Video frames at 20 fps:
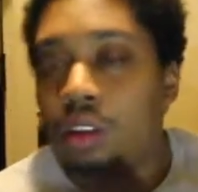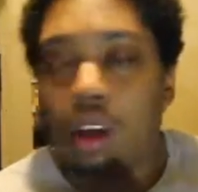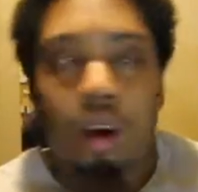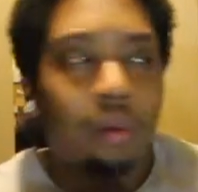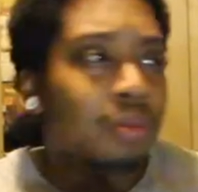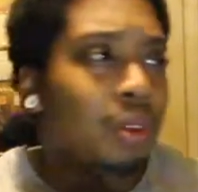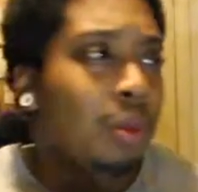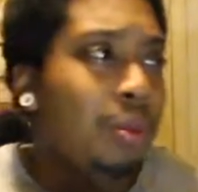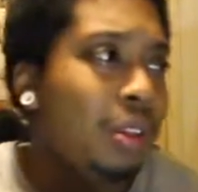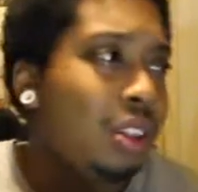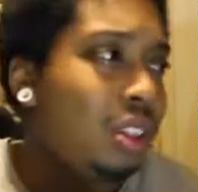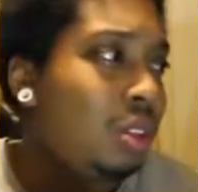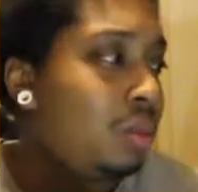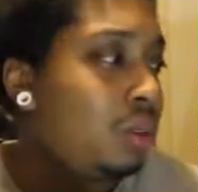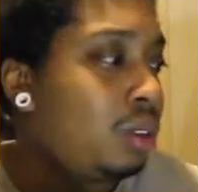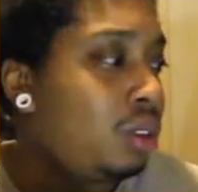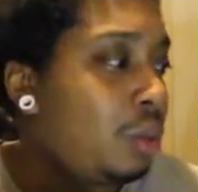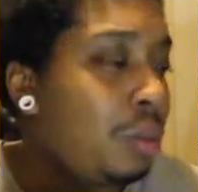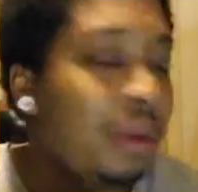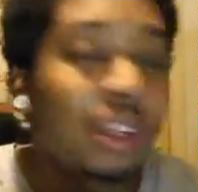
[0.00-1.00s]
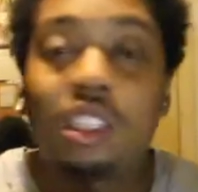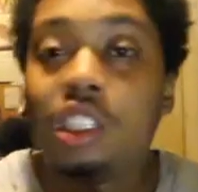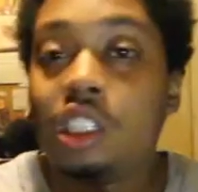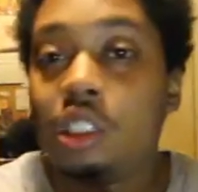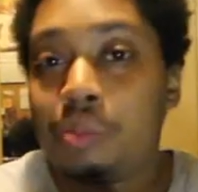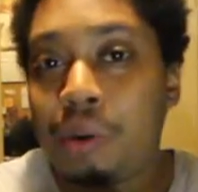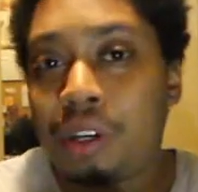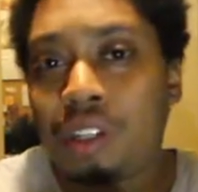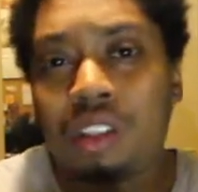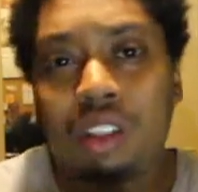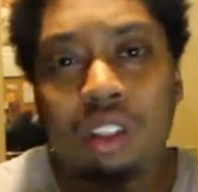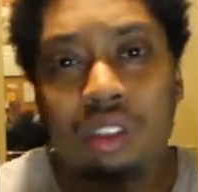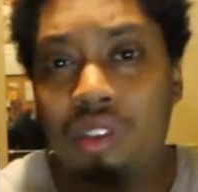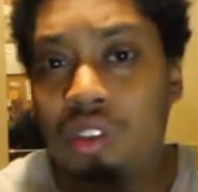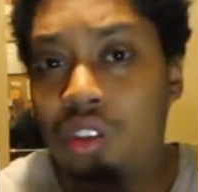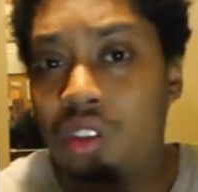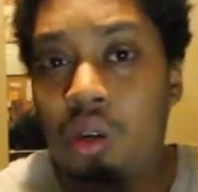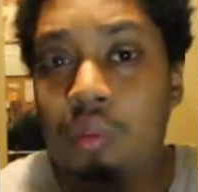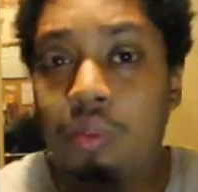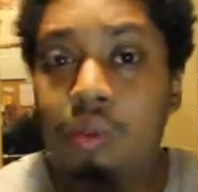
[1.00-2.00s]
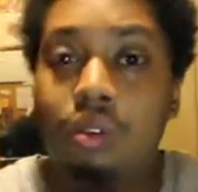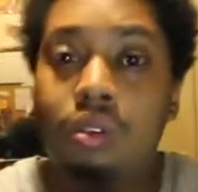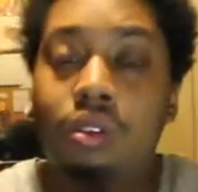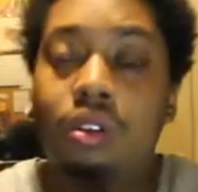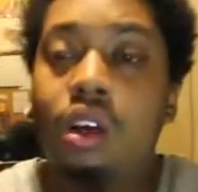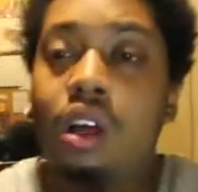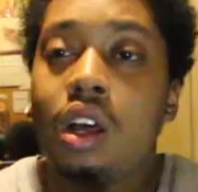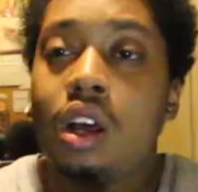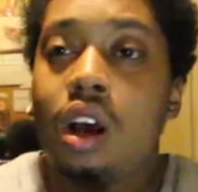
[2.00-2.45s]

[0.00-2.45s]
not PC Builder, PC Specialist, for example,